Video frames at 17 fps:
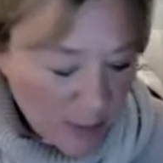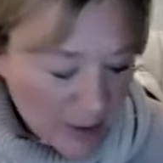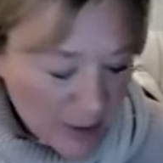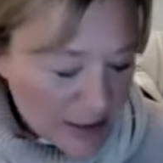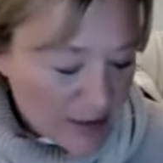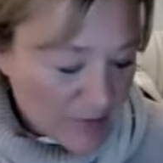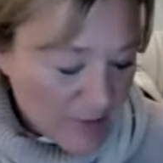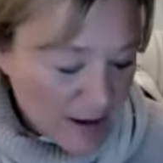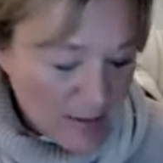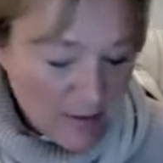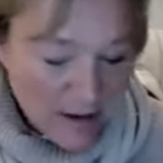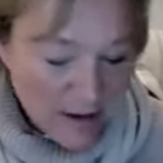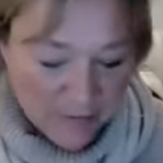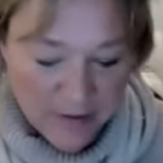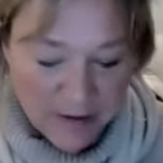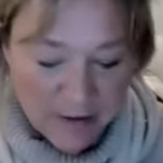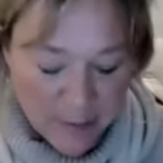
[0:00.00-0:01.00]
But it's a
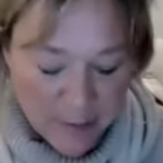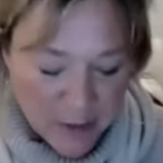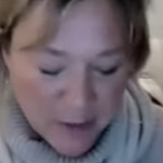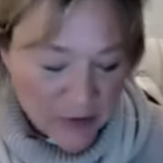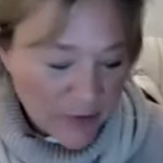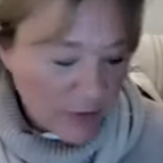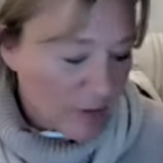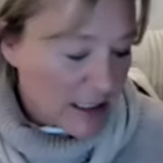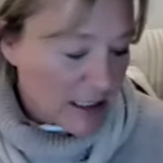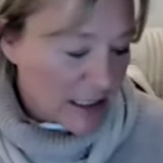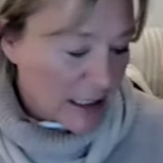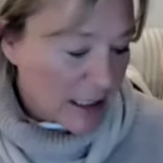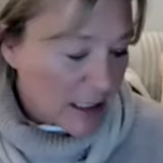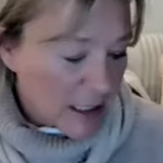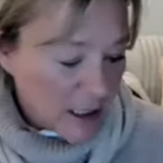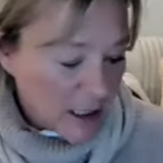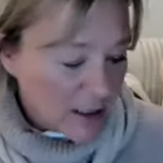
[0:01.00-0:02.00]
very, very beautiful reading.
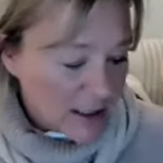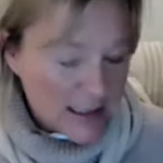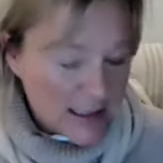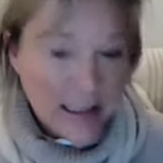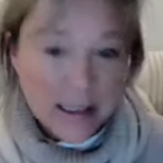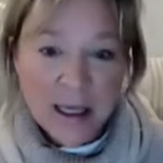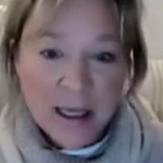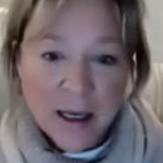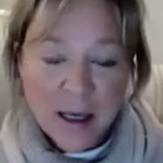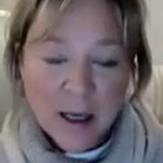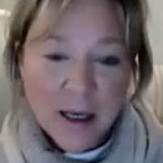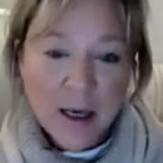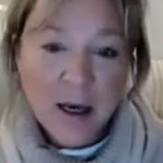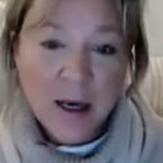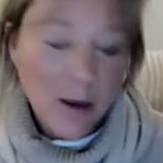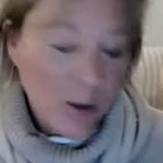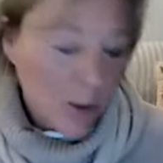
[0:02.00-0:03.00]
And lastly,
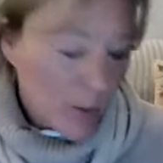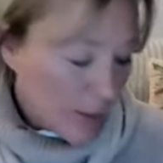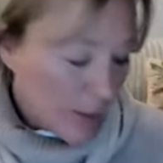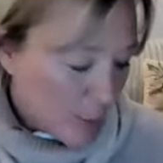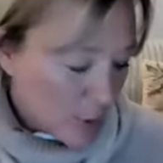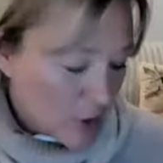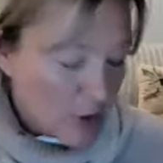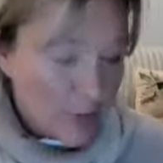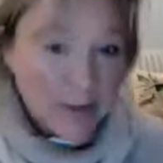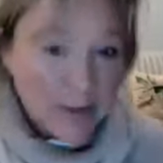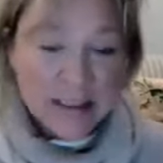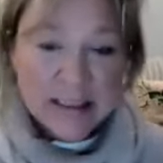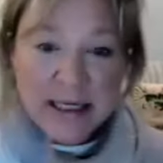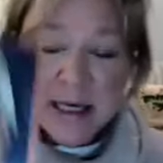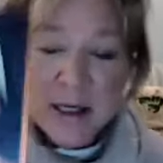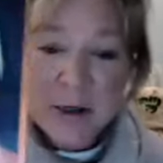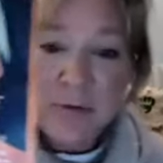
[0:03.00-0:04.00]
uh, on the bottom of the
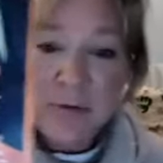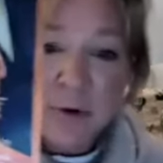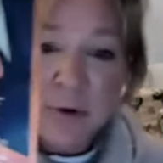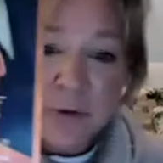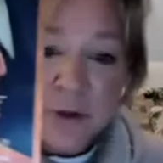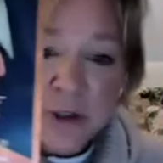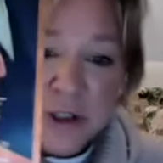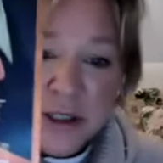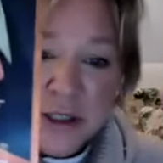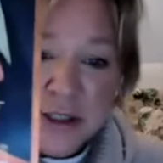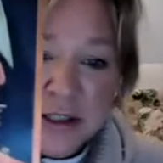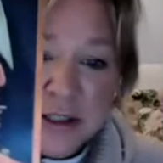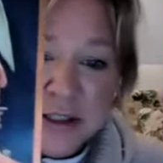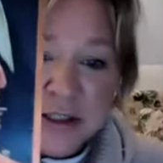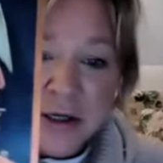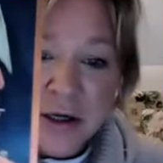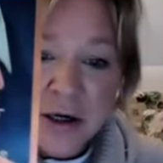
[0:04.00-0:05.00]
deck, you've got the
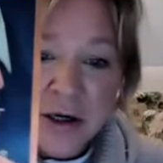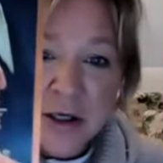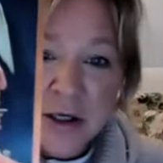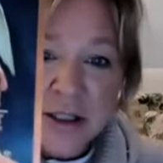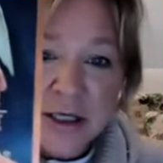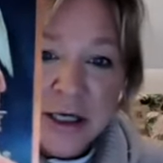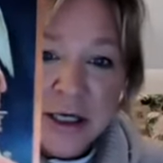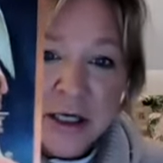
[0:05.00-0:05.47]
justice card.